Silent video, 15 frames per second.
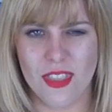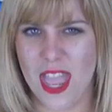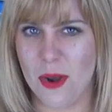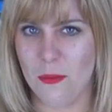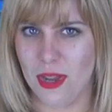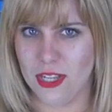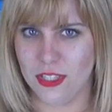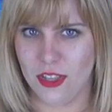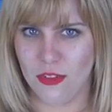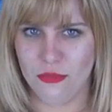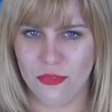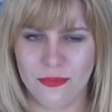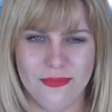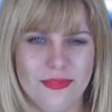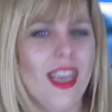and myself.
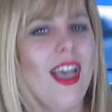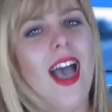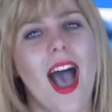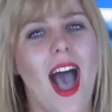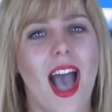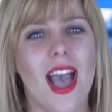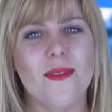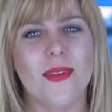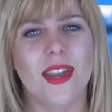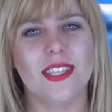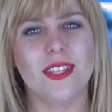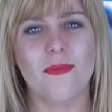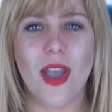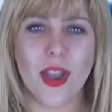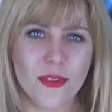I'm
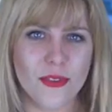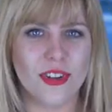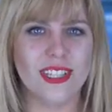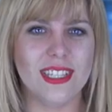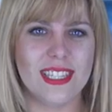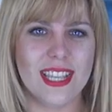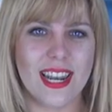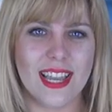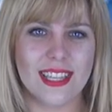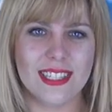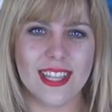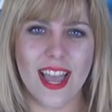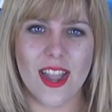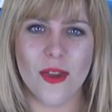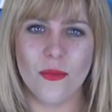Mandy Mack with Real Estate
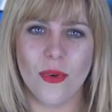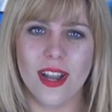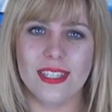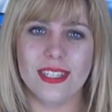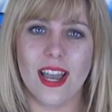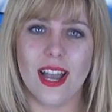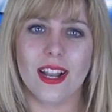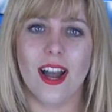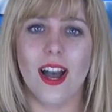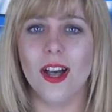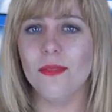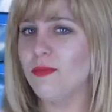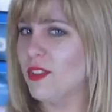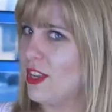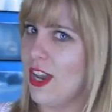S I N Y dot
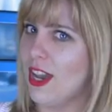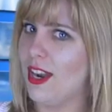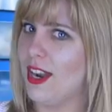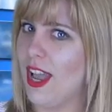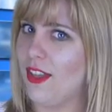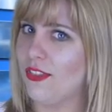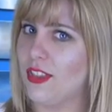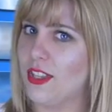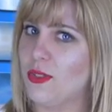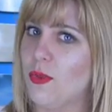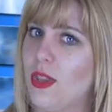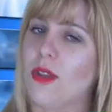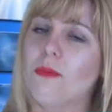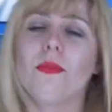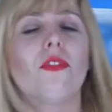com, cutting out this
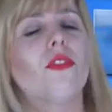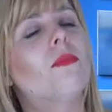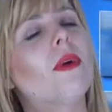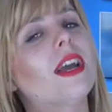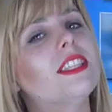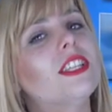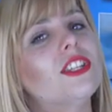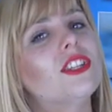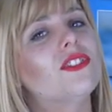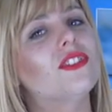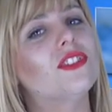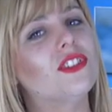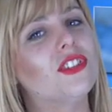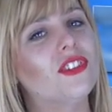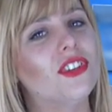week, but reminding
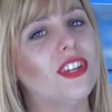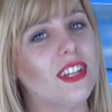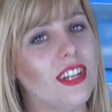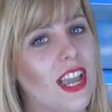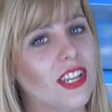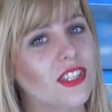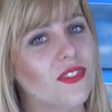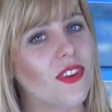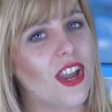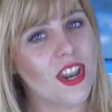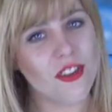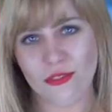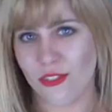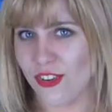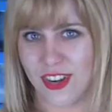you to tune in next
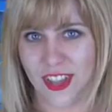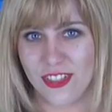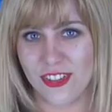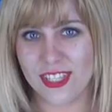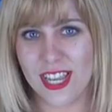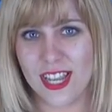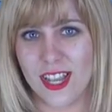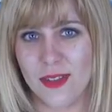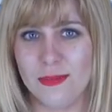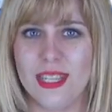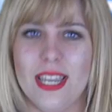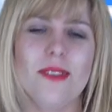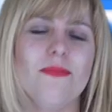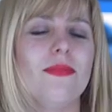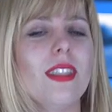Friday for another tech
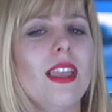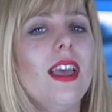update.